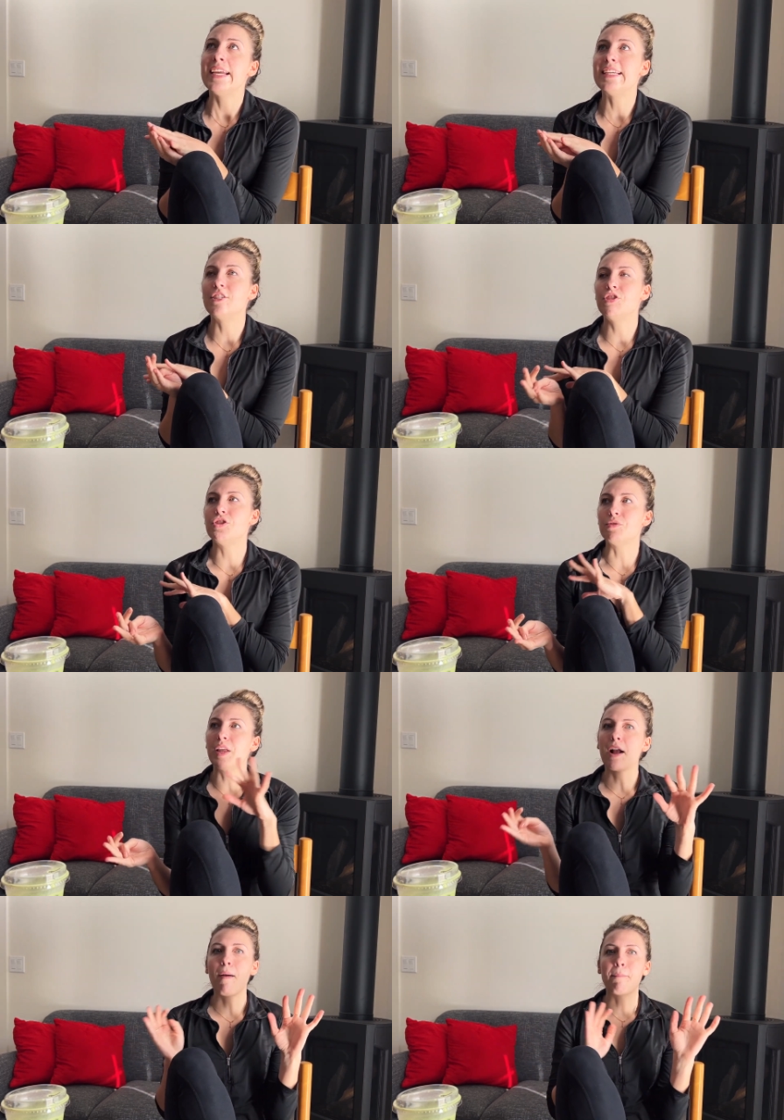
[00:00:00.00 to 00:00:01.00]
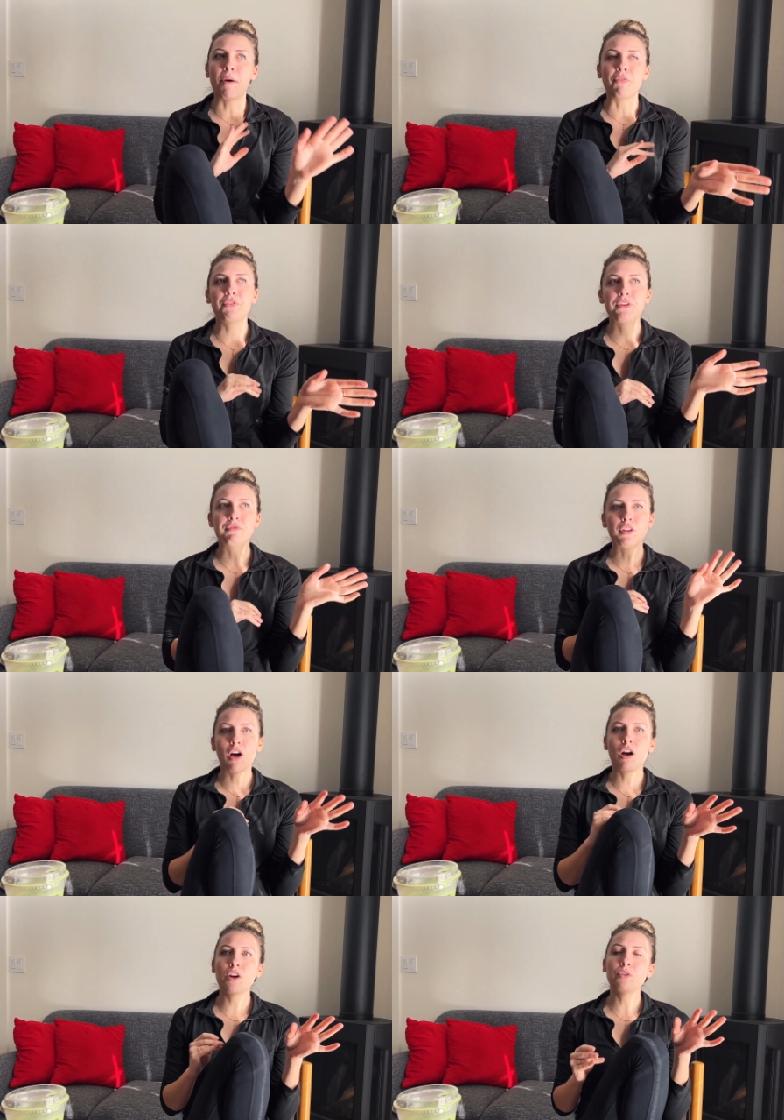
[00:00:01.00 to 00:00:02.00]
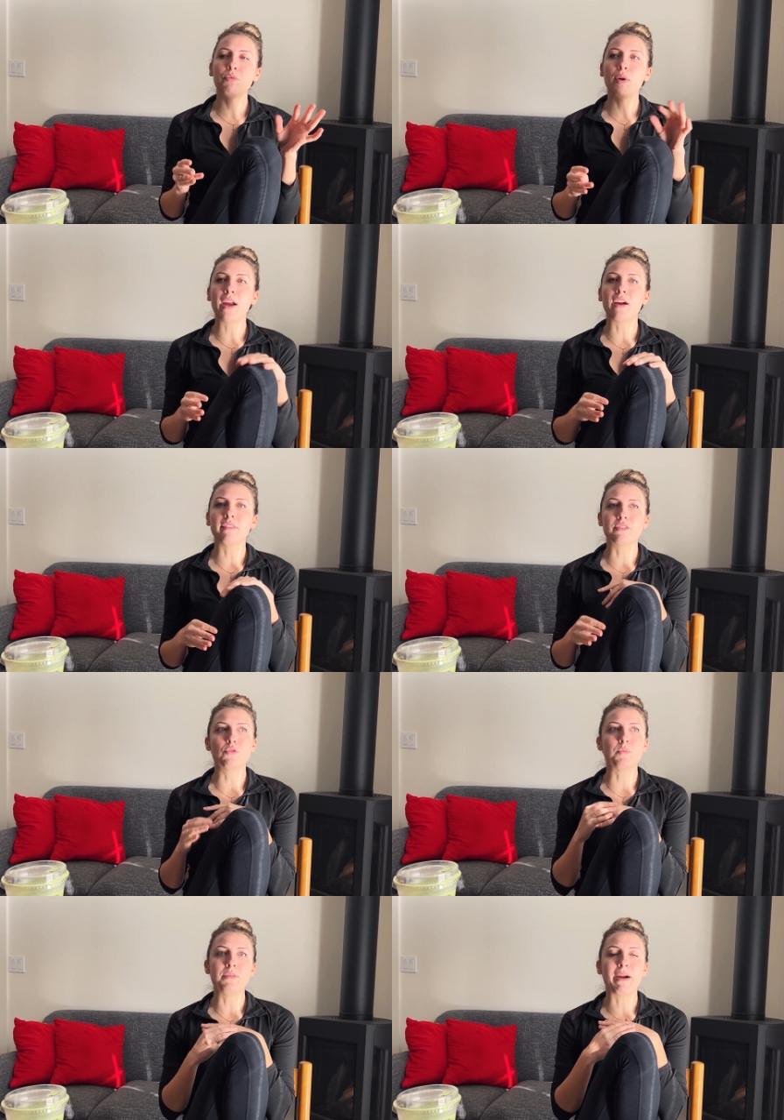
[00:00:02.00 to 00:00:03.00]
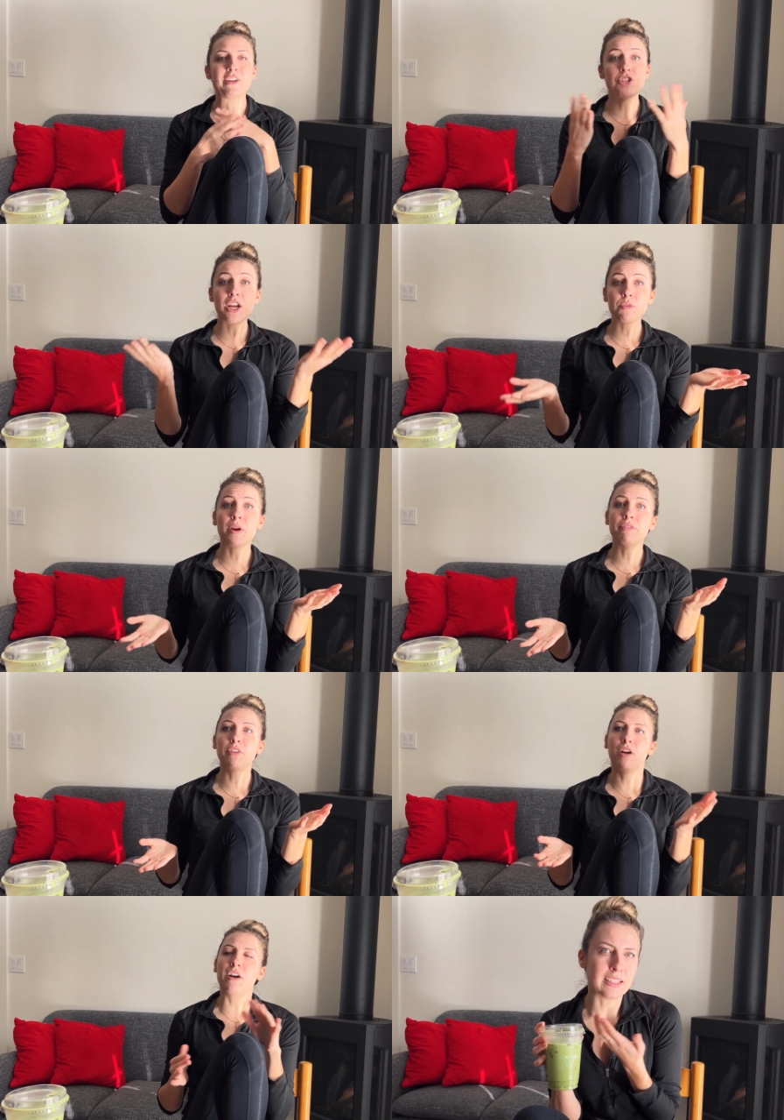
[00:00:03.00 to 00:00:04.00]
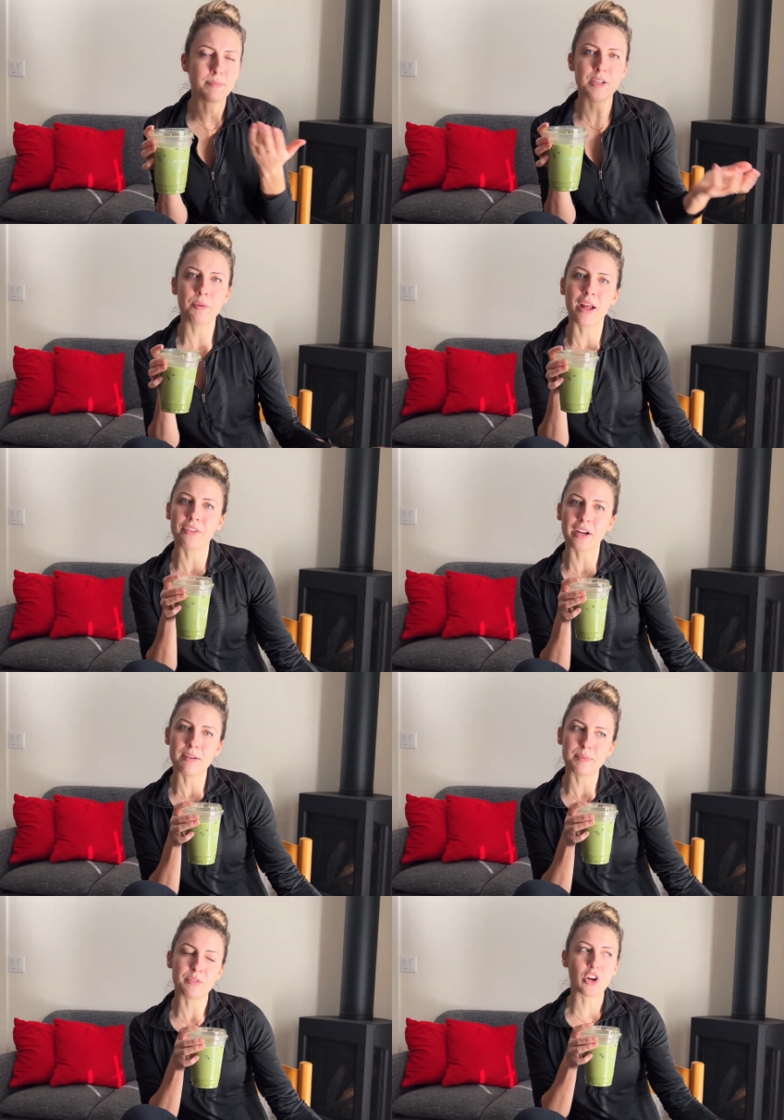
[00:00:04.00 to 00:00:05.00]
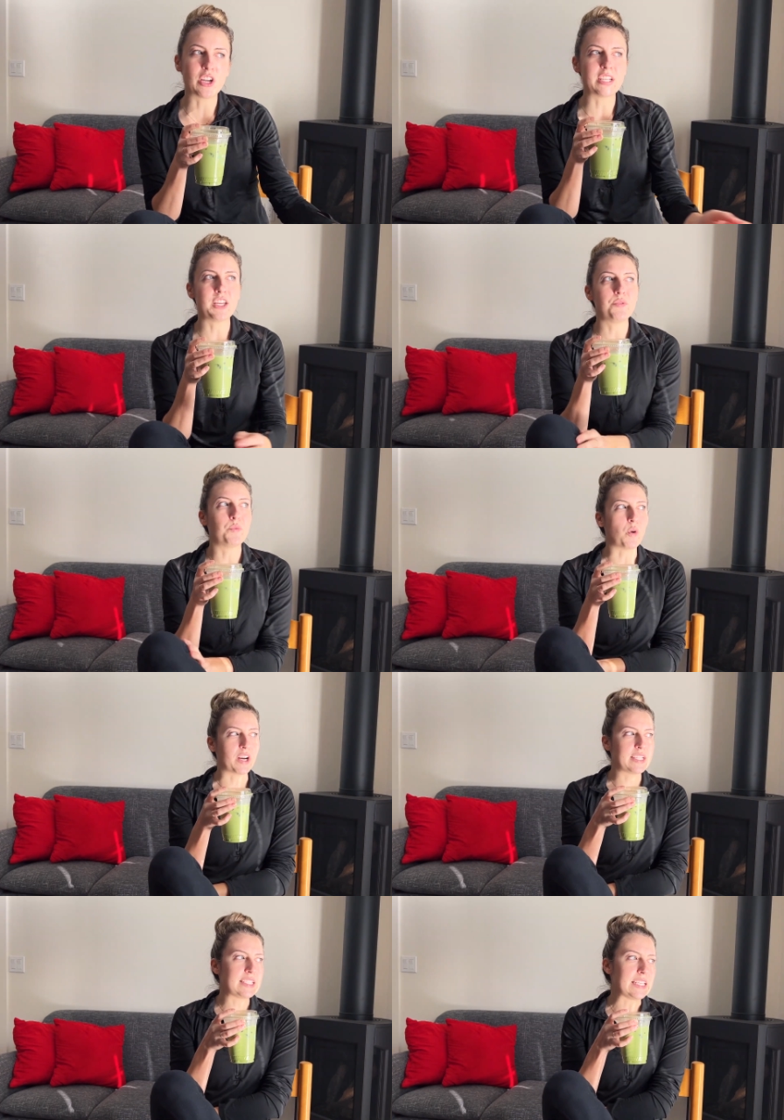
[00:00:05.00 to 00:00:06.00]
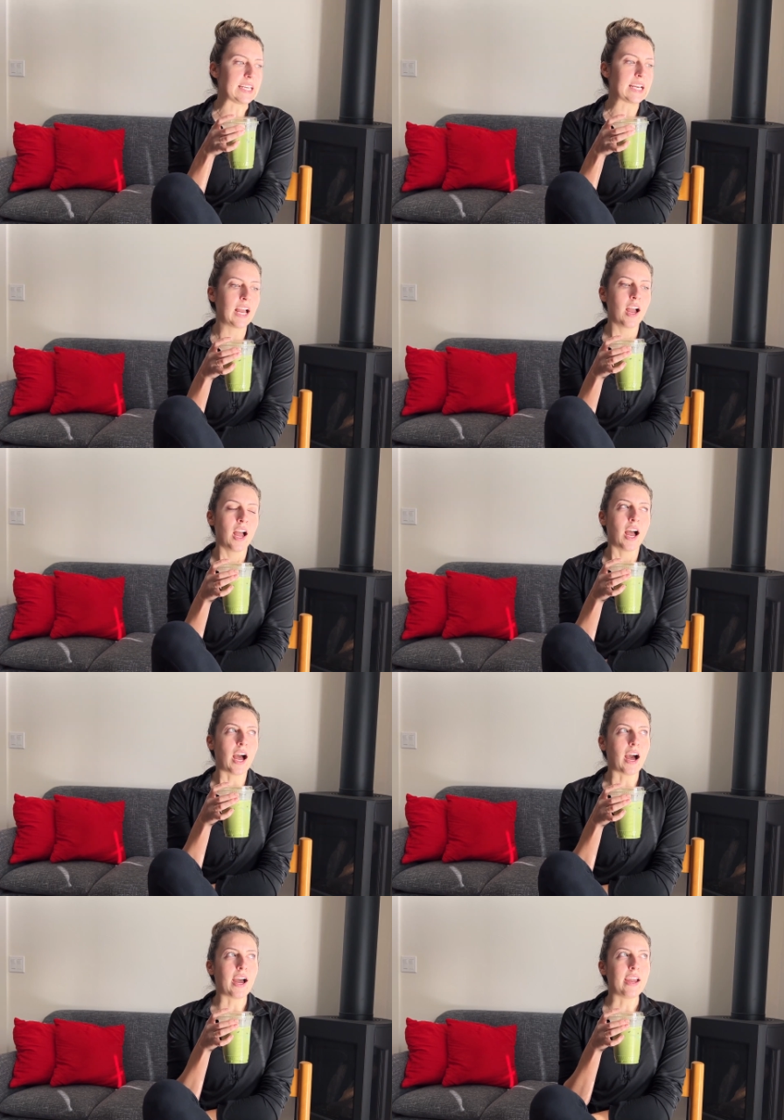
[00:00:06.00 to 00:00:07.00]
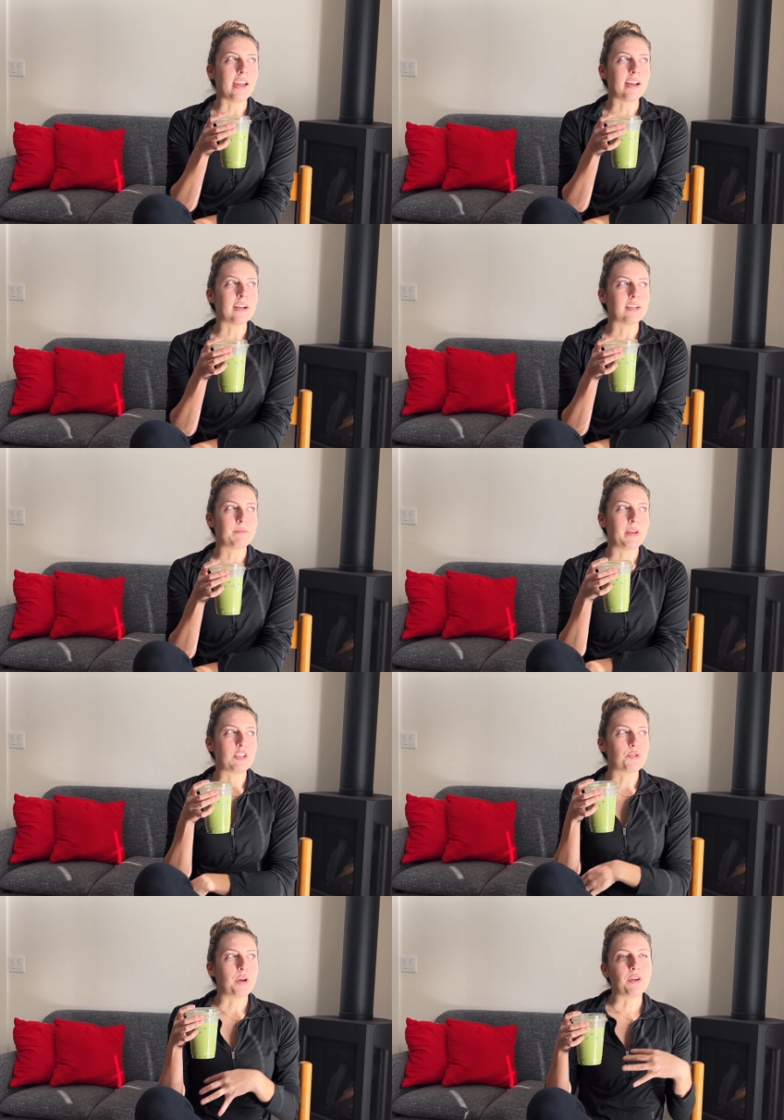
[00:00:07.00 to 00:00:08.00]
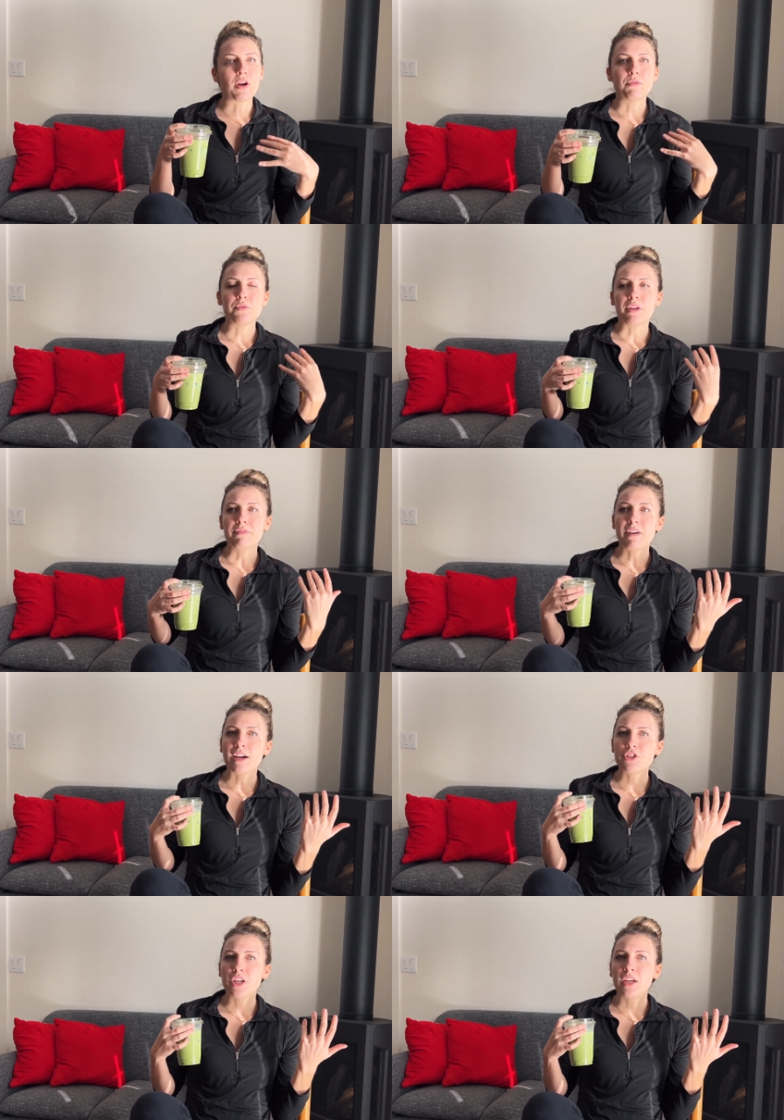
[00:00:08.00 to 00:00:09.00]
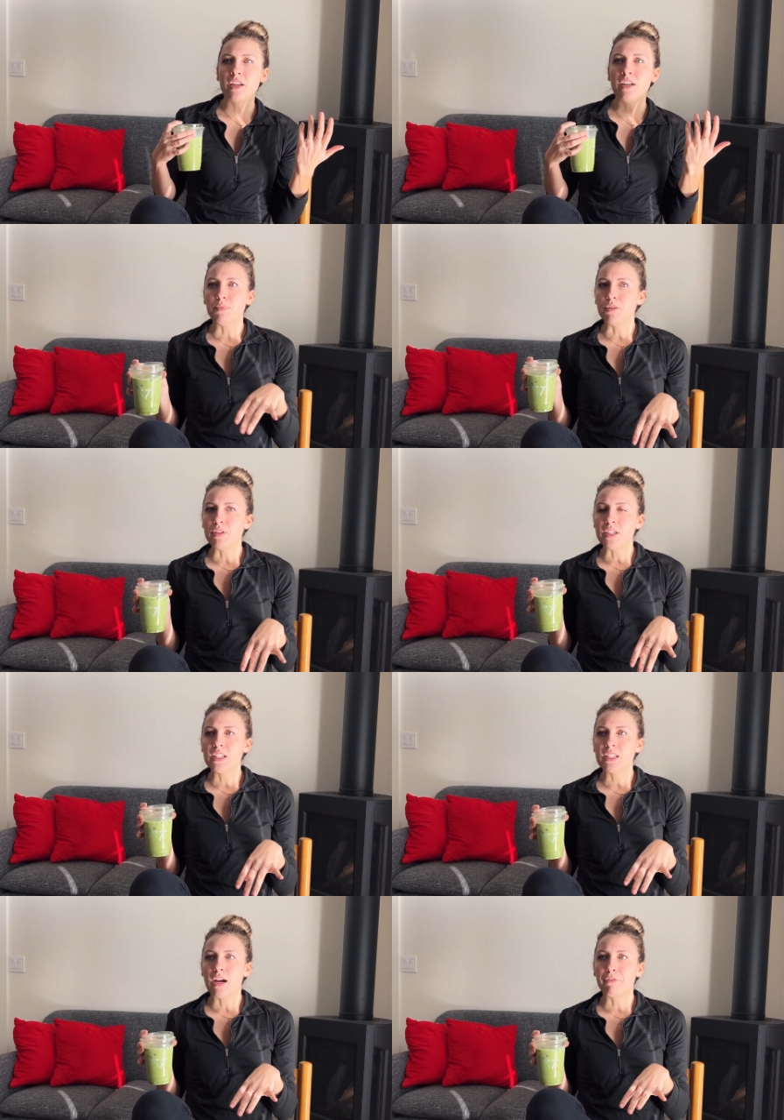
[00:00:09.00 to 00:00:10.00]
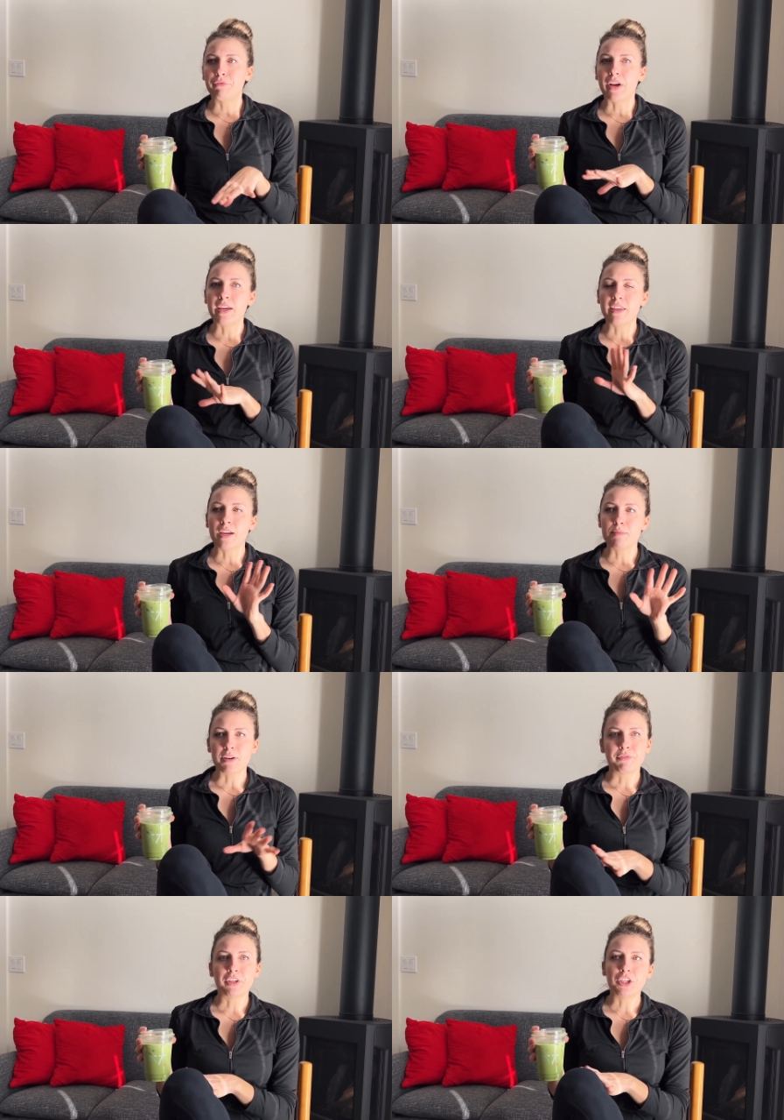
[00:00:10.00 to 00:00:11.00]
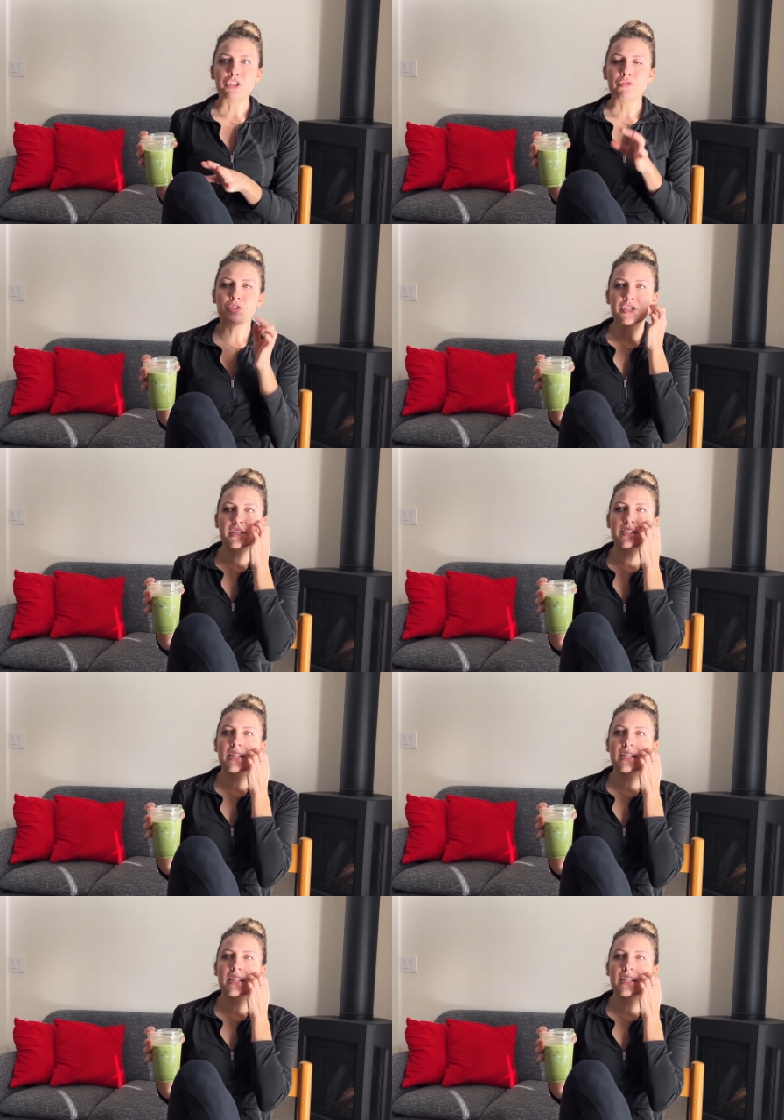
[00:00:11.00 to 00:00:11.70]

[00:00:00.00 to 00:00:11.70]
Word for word: is to do like a monthly vlog where this will be my January vlog. Let me know what other types of content you would wanna see I am like toying around with doing fashion, beauty stuff. I think I'm definitely gonna do just cause